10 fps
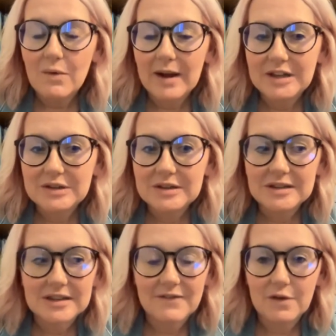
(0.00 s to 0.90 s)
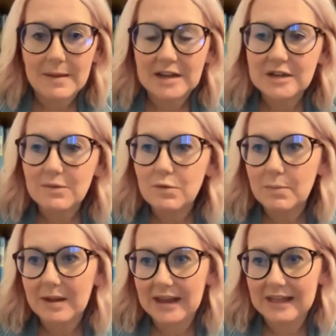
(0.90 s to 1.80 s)
Rachel's information will
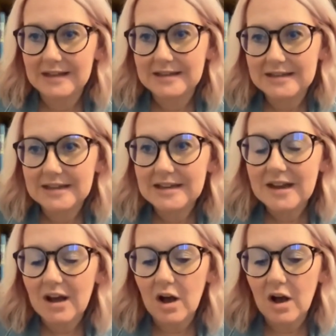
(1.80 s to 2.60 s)
be listed